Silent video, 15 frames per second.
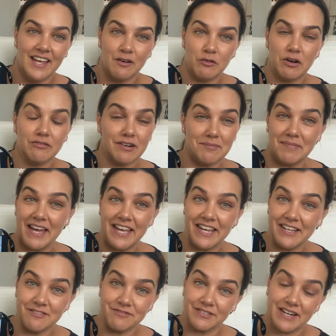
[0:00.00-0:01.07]
will
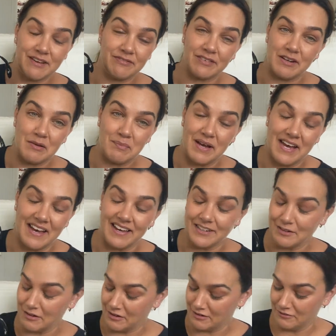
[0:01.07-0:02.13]
remain forever a part
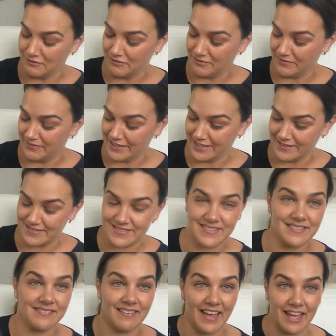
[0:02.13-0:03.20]
of
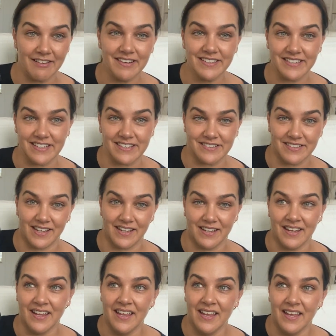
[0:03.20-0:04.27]
its heritage. And
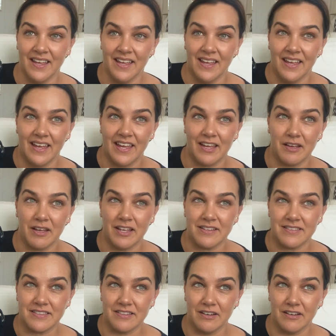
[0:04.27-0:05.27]
it's